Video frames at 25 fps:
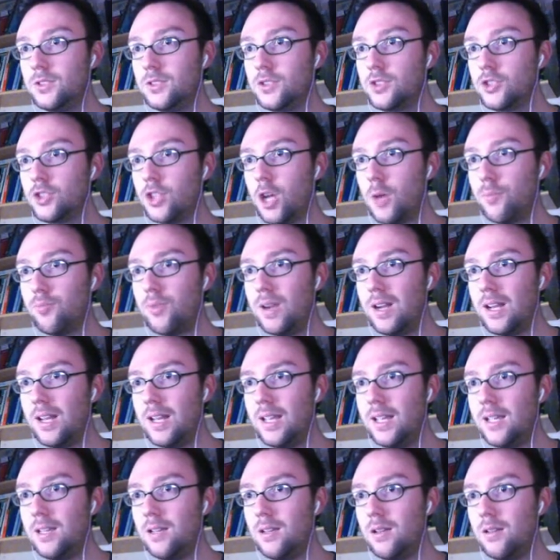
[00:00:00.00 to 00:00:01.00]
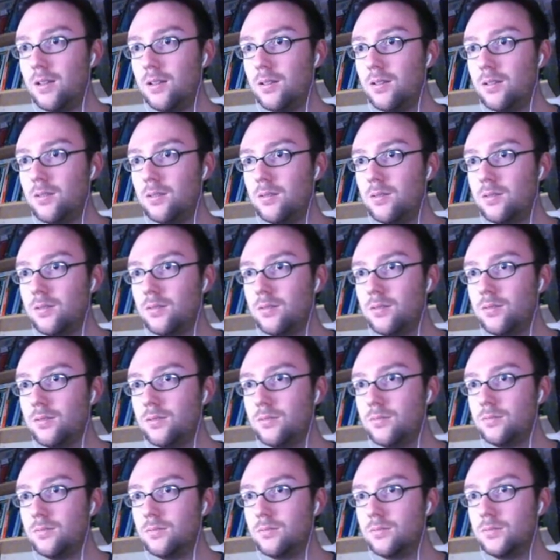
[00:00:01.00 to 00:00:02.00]
Stop rattling.
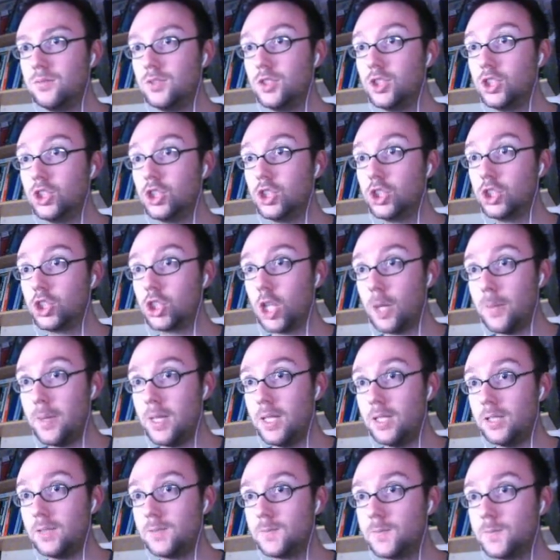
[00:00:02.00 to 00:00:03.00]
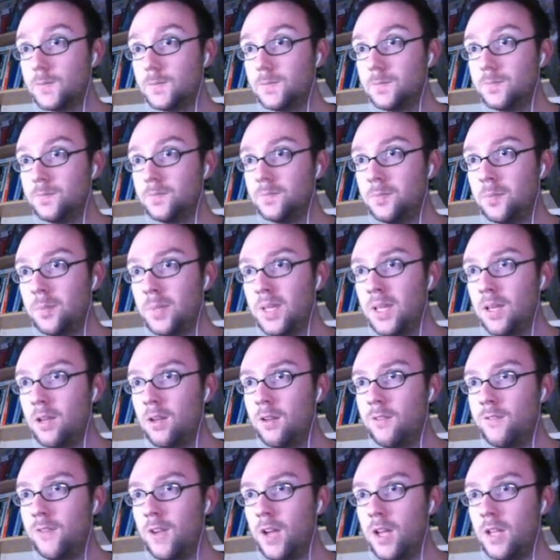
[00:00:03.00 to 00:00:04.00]
Stop it. Be a
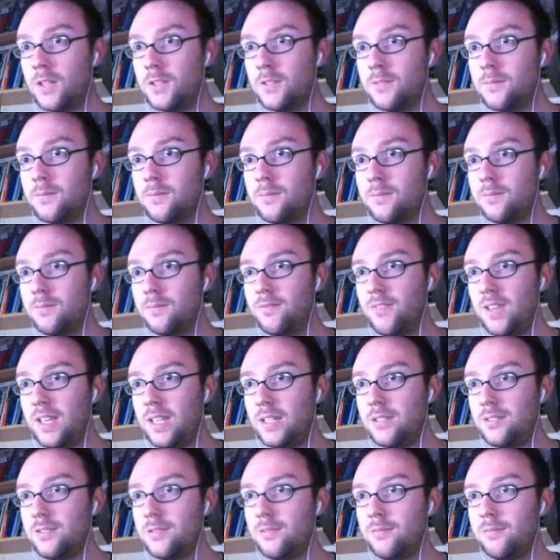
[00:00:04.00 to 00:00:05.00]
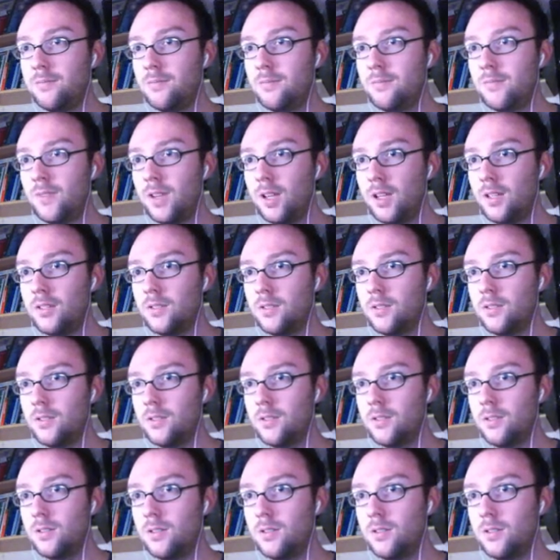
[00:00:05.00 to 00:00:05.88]
good vase. Vase.